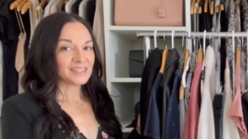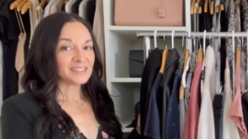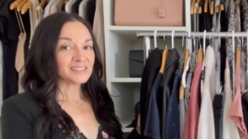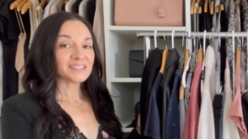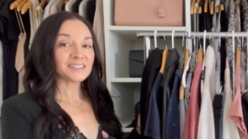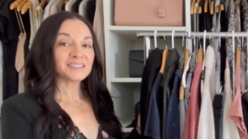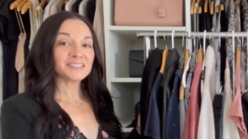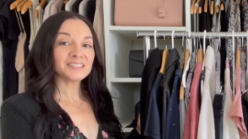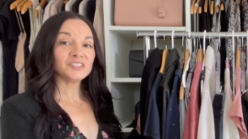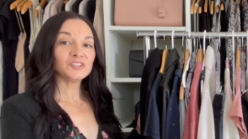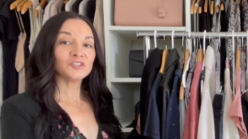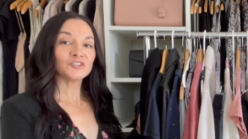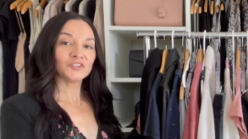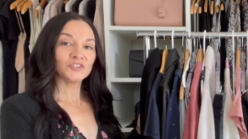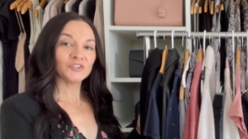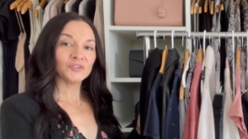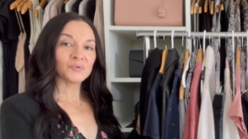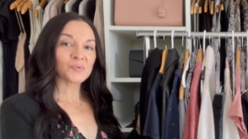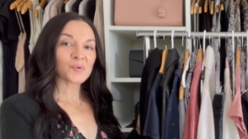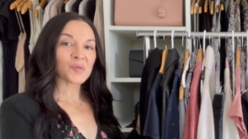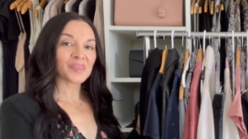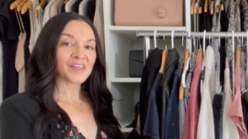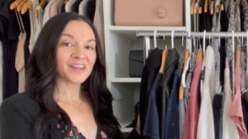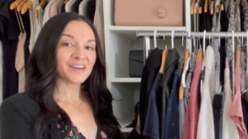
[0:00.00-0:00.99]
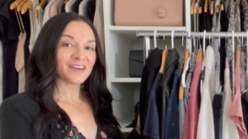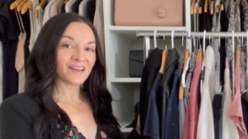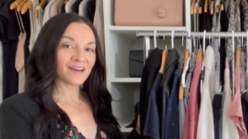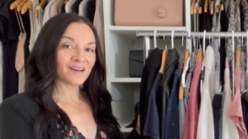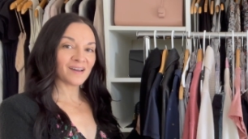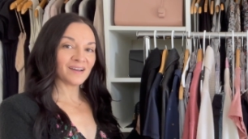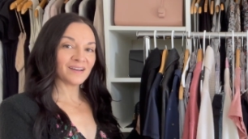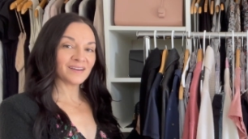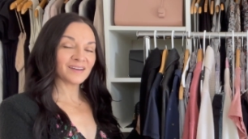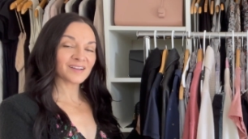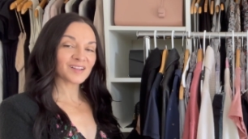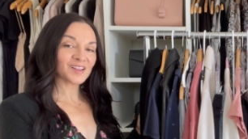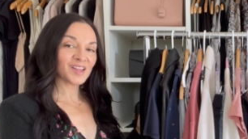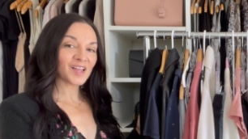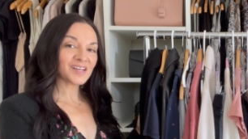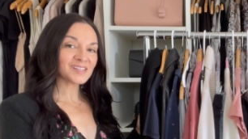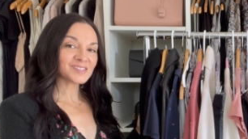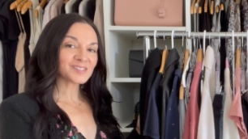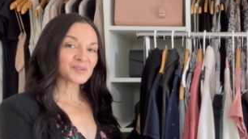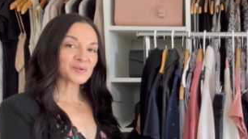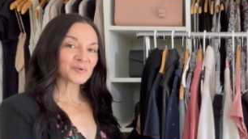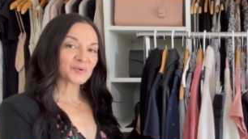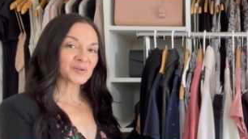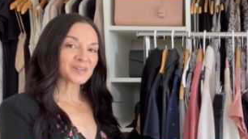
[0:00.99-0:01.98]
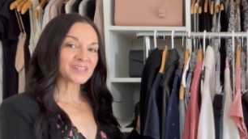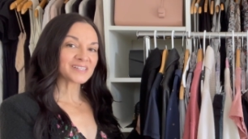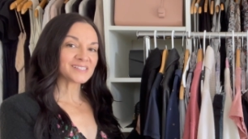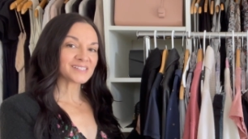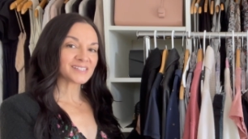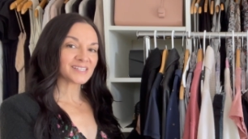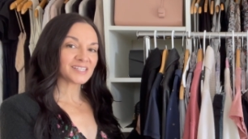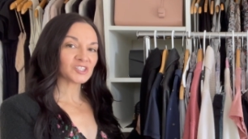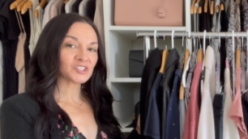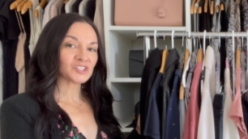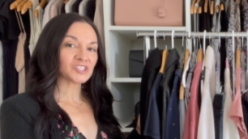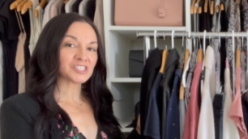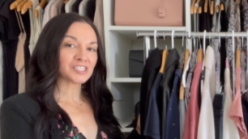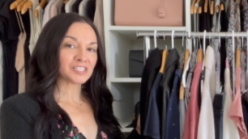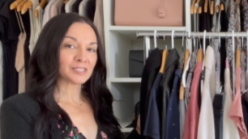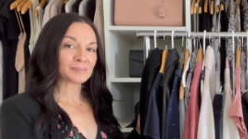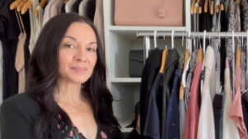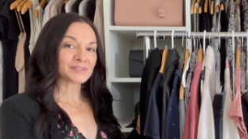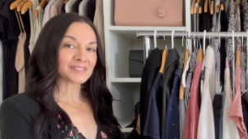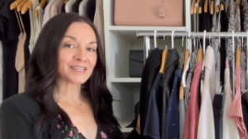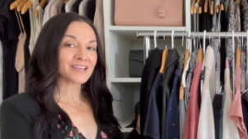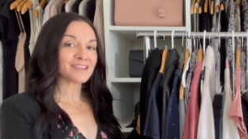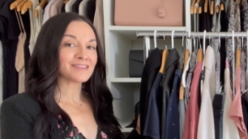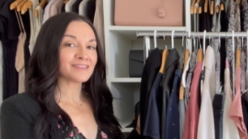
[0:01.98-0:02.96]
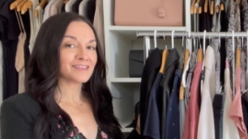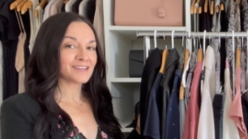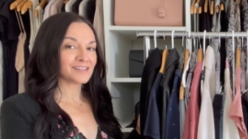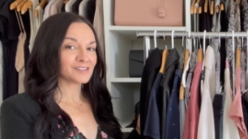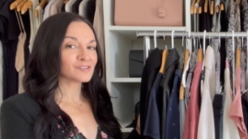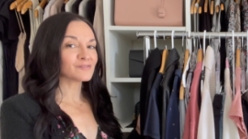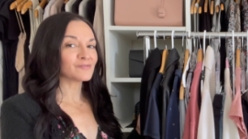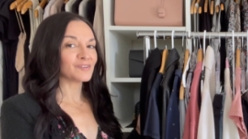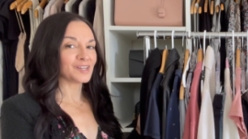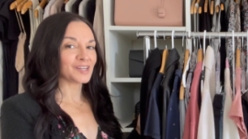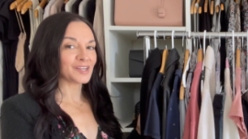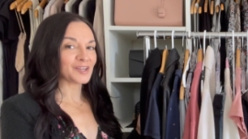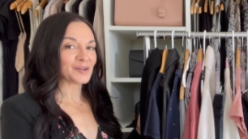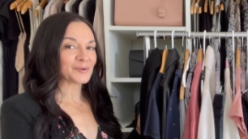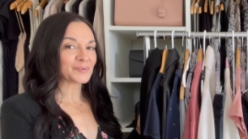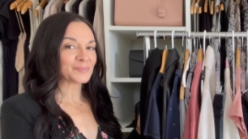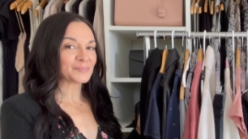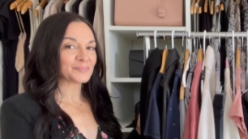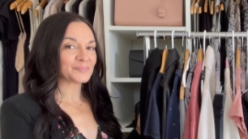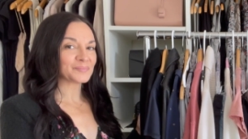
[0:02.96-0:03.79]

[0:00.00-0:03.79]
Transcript: to teach you the nine closet organization tips in this video.